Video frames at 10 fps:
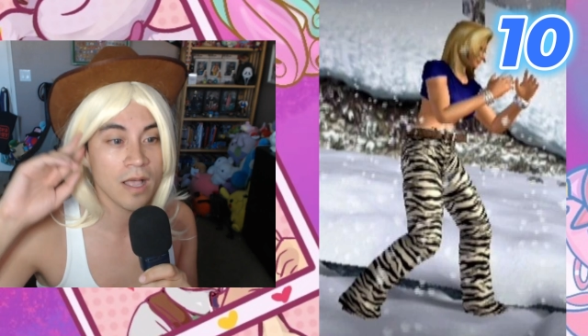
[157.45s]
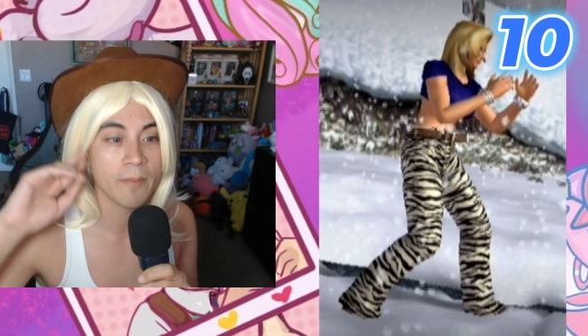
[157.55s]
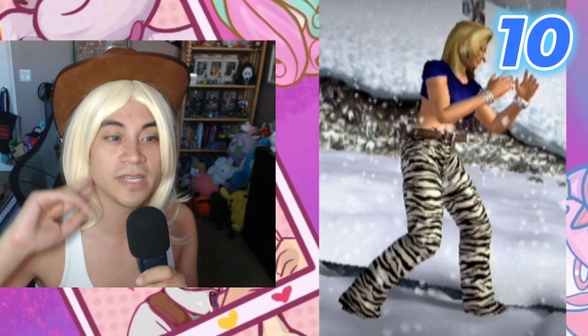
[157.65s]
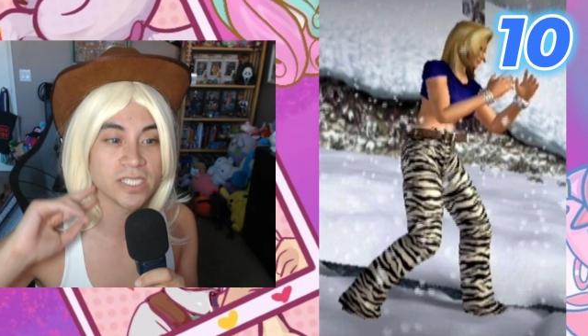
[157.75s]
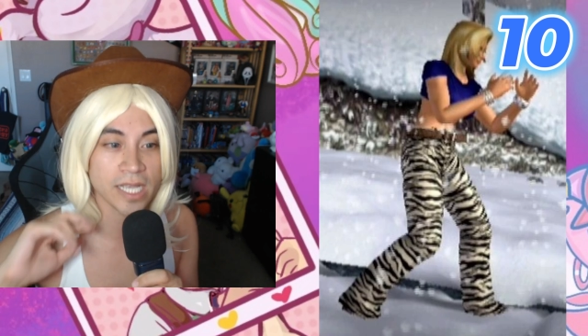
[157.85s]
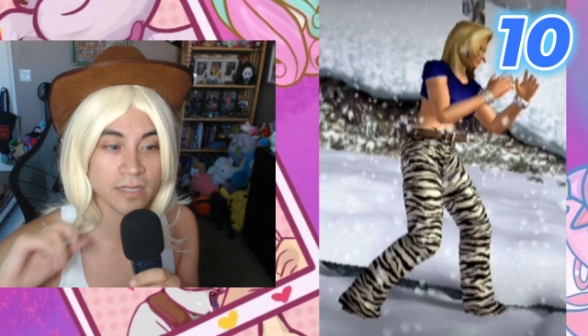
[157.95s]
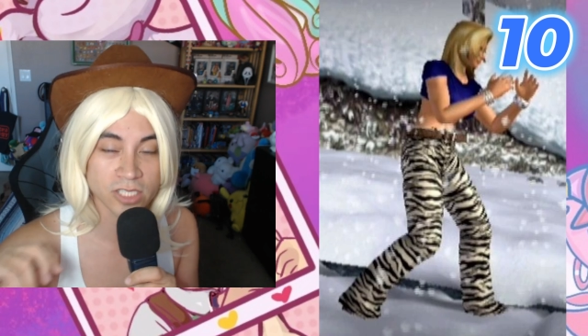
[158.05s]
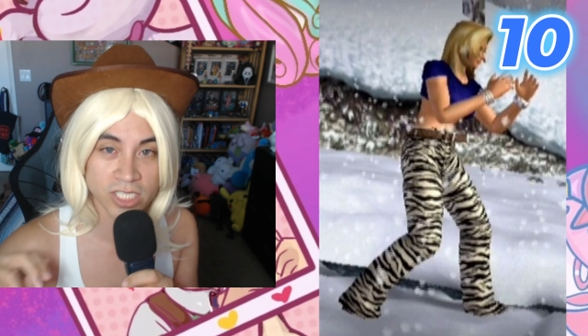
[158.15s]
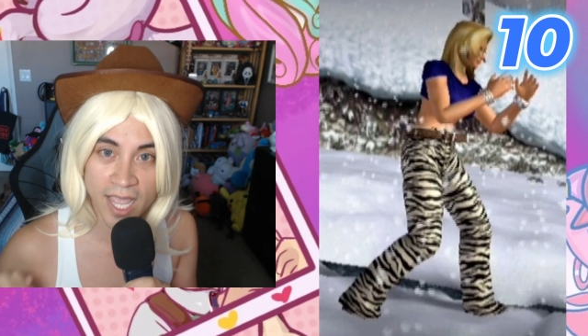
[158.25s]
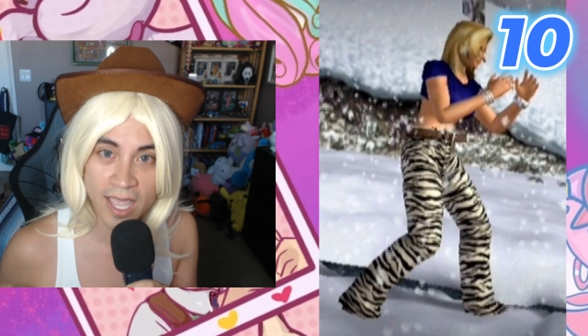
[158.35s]
Michelle
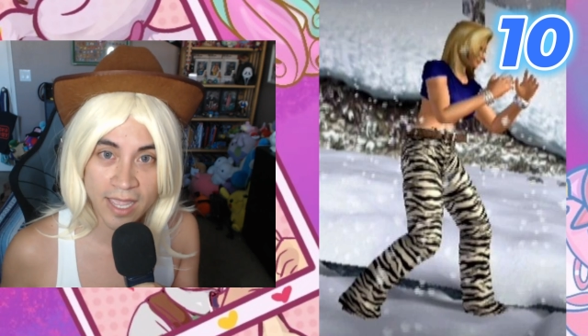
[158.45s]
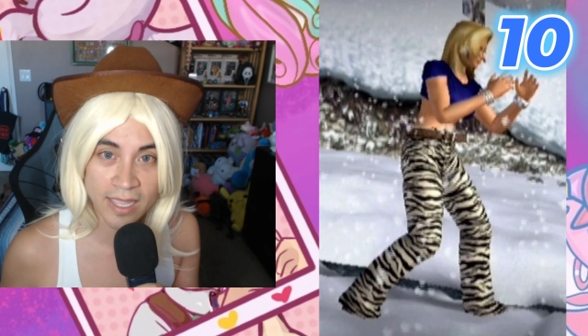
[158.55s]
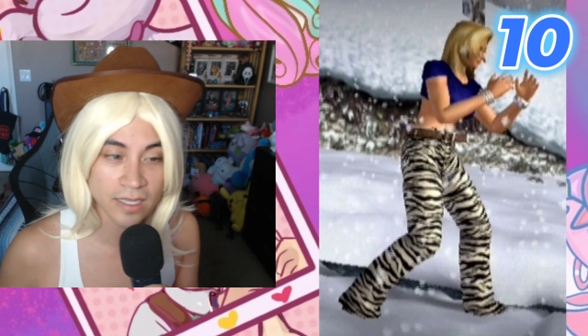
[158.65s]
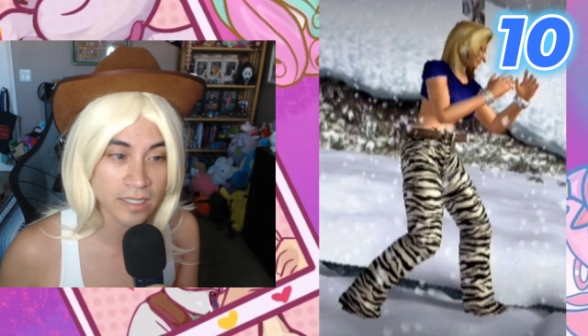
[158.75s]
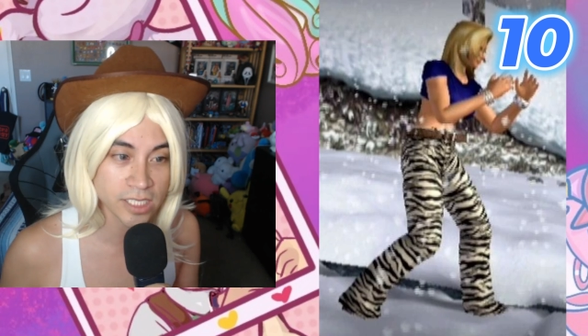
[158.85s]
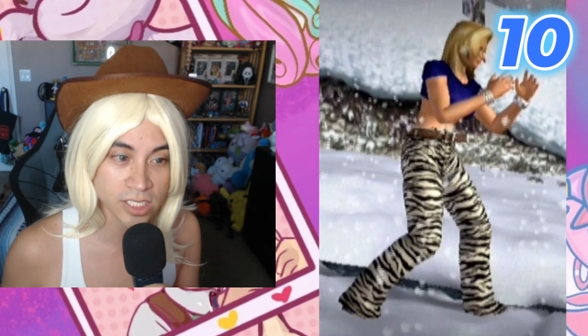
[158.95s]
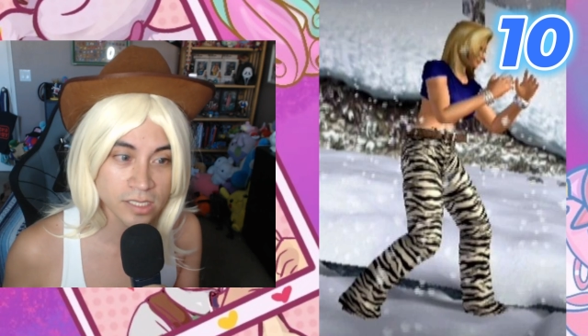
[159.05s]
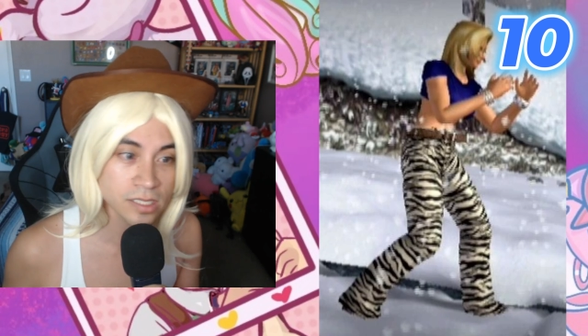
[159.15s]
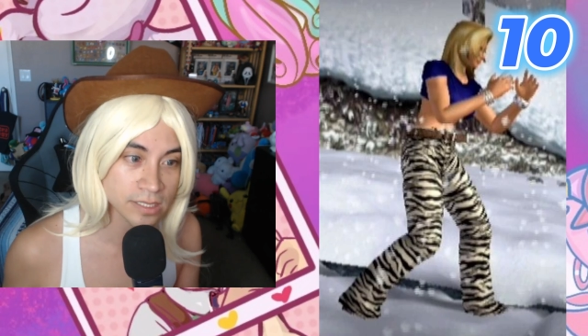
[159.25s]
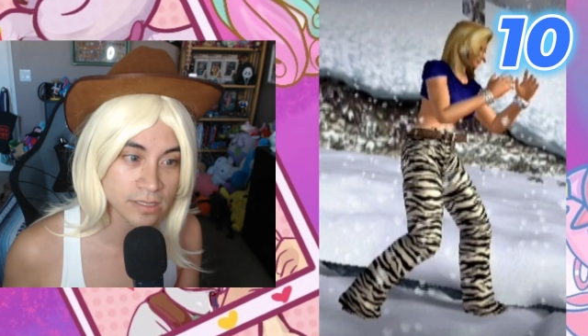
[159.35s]
Chang. Did she
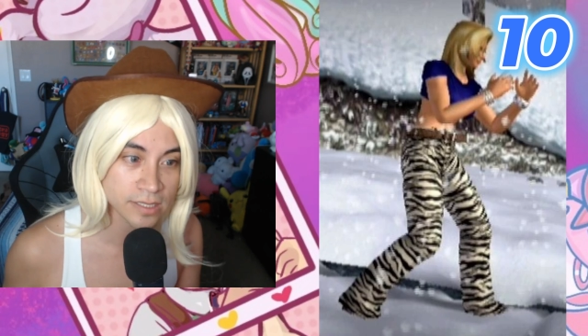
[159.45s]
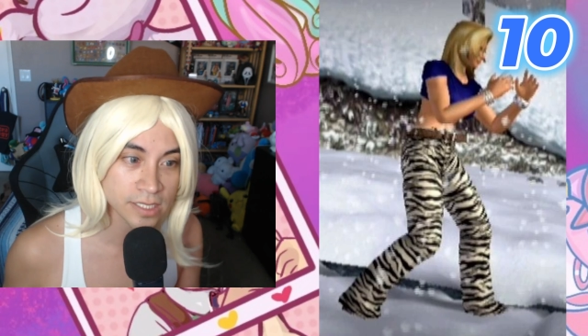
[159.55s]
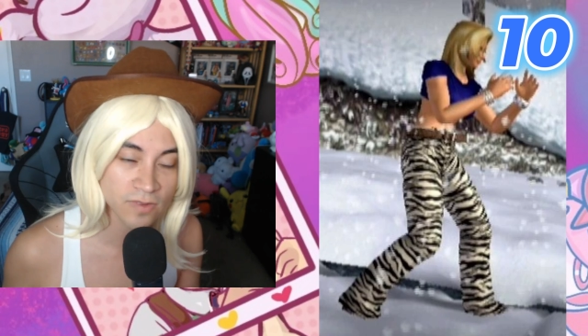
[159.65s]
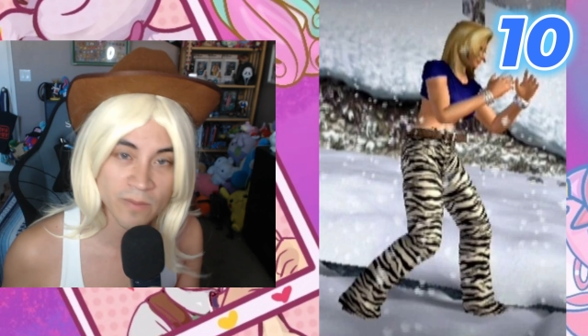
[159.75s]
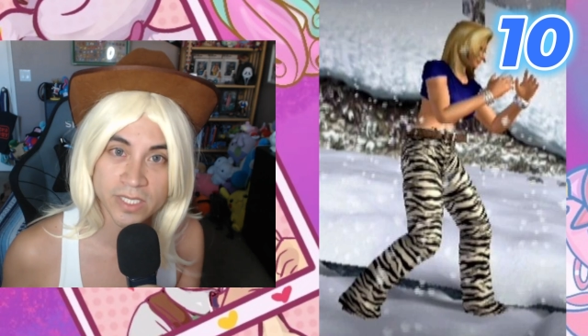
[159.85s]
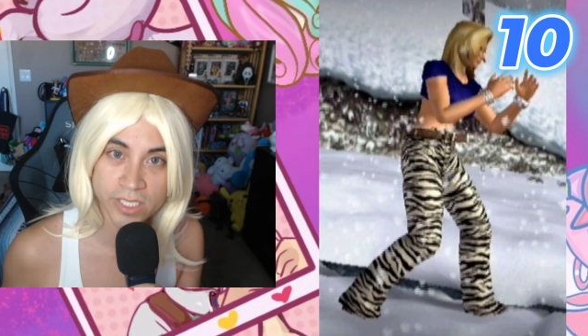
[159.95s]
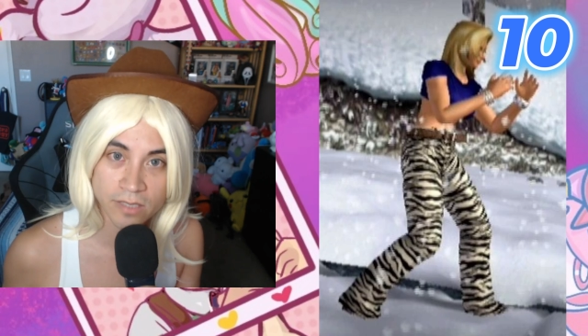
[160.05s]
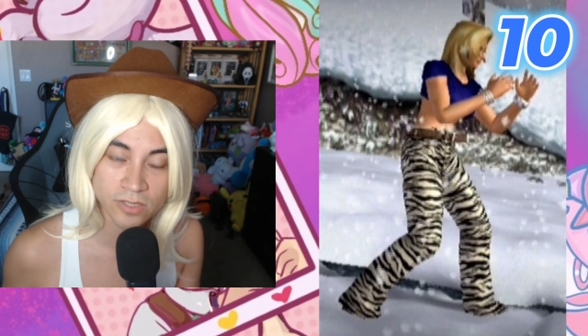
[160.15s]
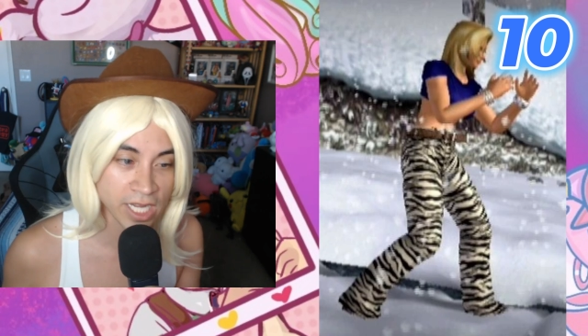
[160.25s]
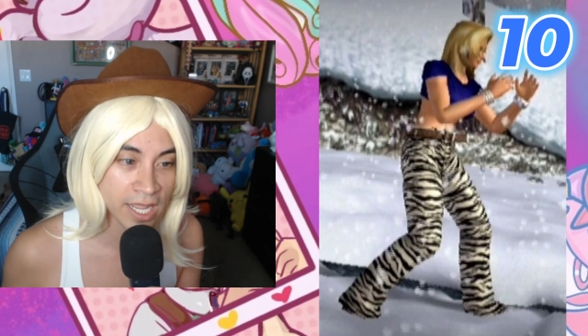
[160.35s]
steal these from
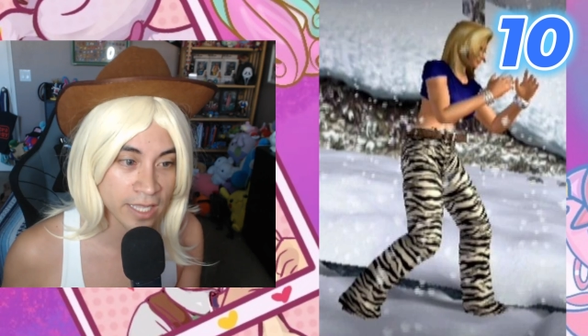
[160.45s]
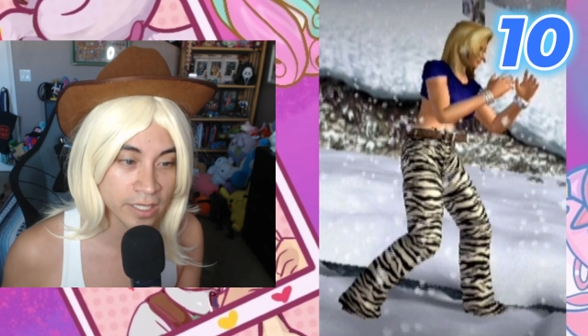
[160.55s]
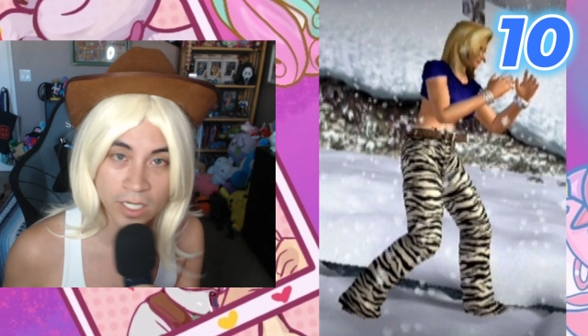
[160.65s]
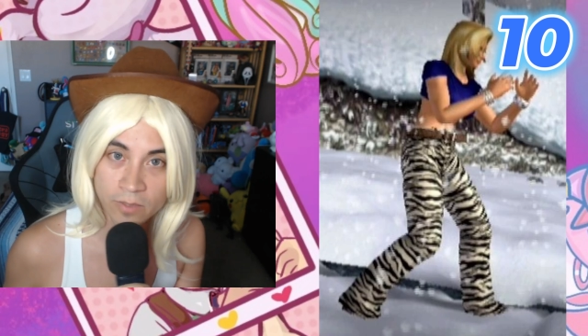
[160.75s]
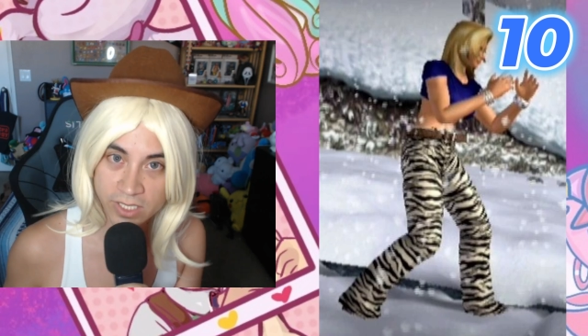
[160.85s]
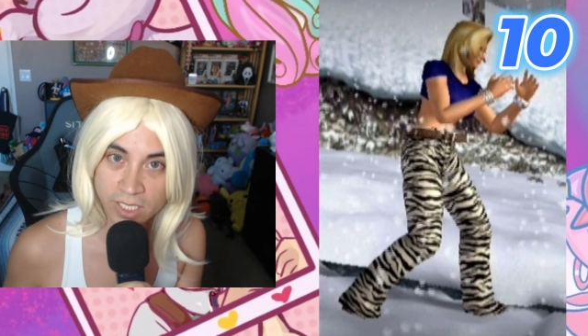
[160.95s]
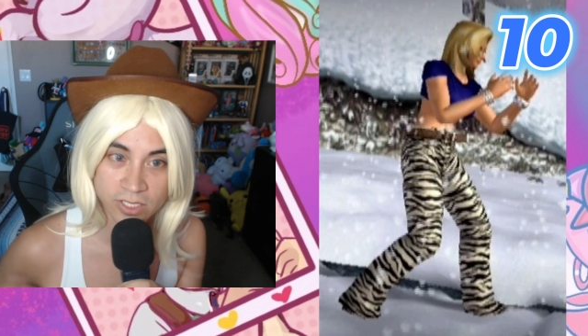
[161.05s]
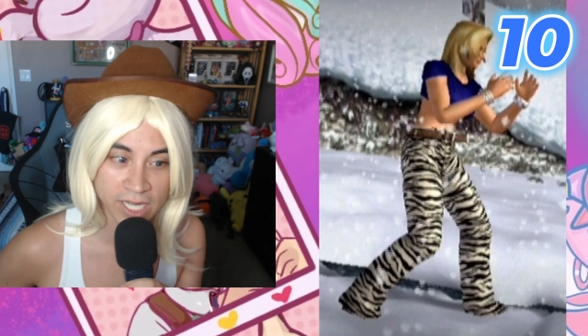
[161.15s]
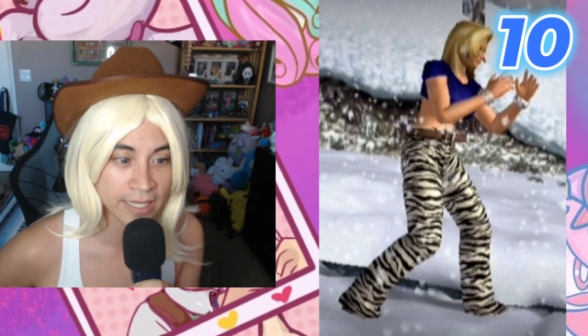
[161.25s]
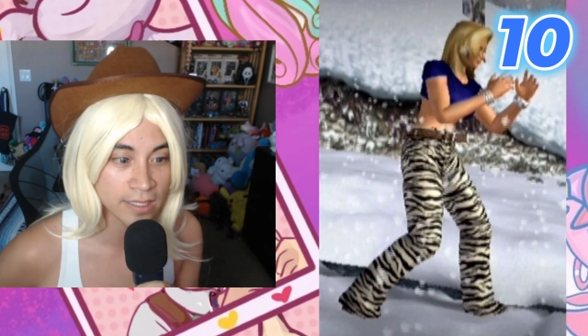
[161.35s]
Michelle Chang? You know Michelle
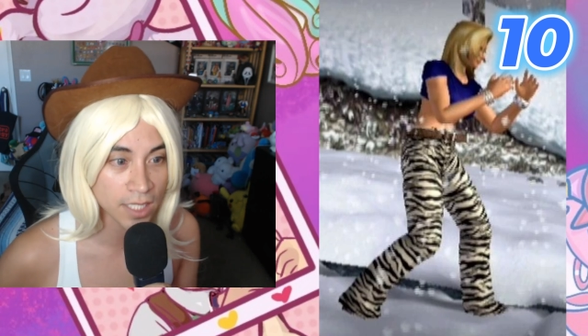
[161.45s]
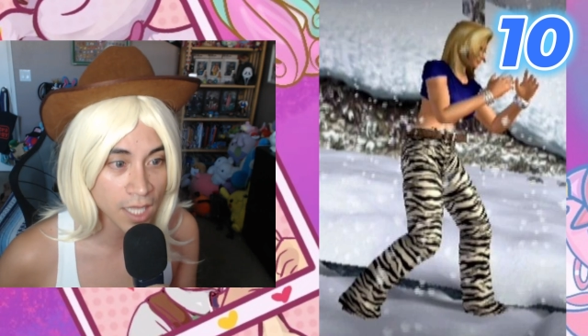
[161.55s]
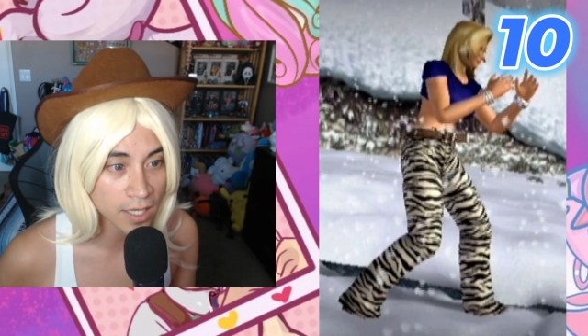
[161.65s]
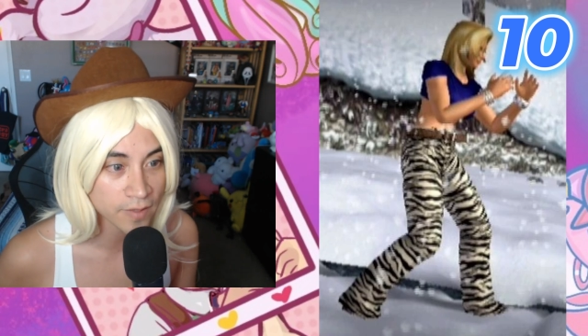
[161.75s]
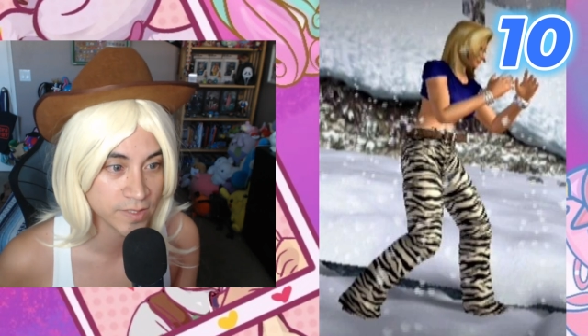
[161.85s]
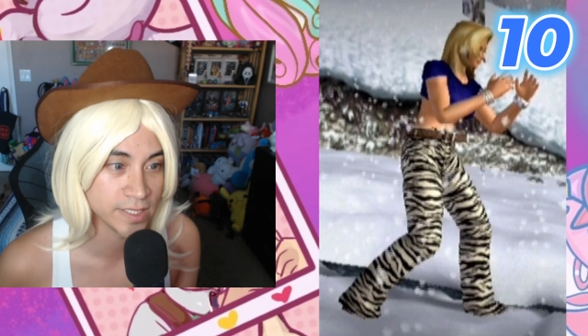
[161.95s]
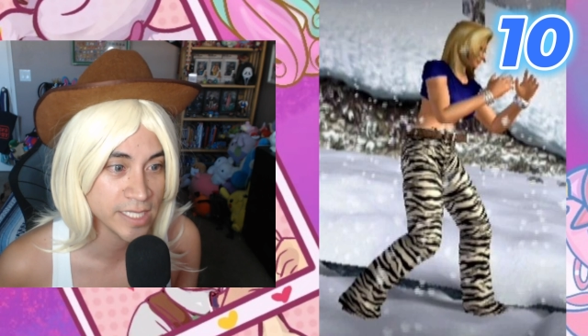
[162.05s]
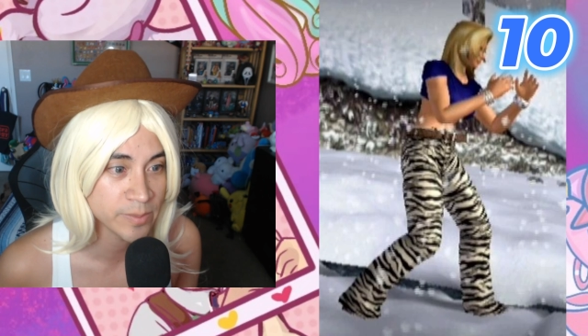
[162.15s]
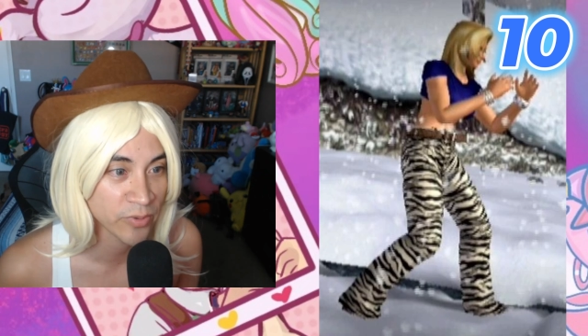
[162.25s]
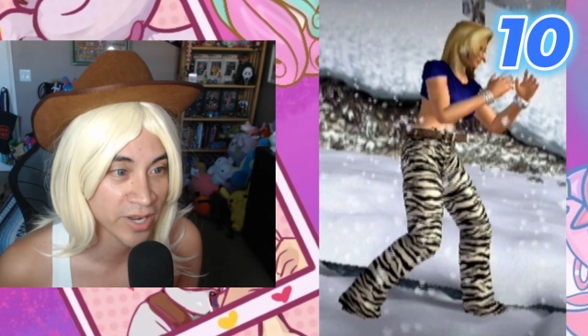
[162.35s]
Chang loves the
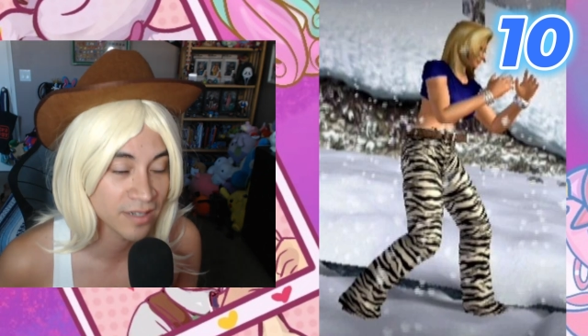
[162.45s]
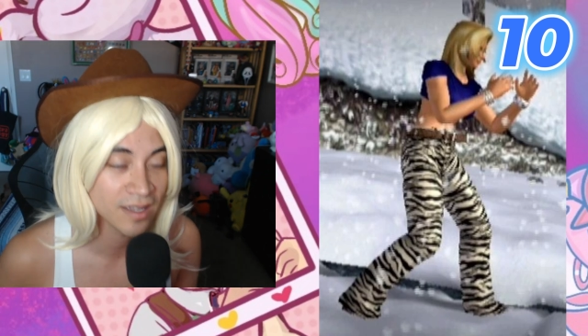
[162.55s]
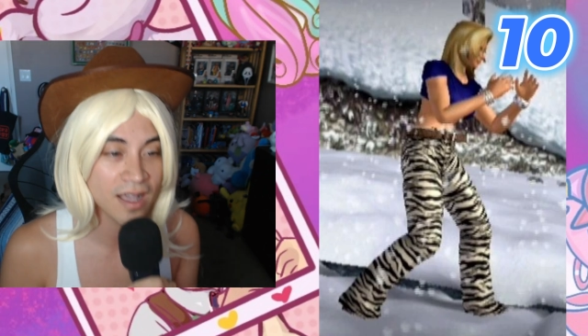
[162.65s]
zebra print.